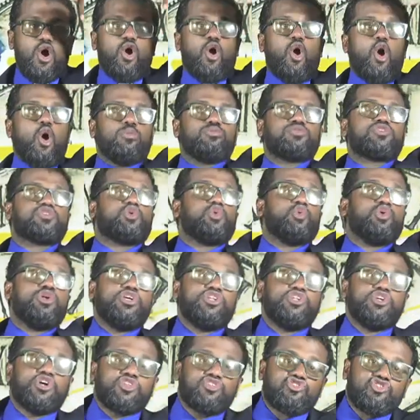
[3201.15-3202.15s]

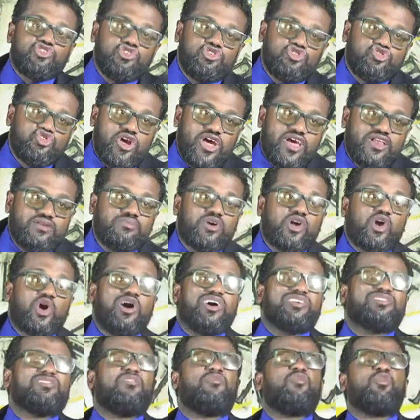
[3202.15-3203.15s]
Homeschooling your children
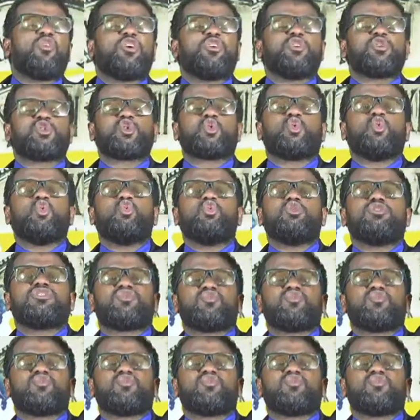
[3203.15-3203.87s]
because of where the schools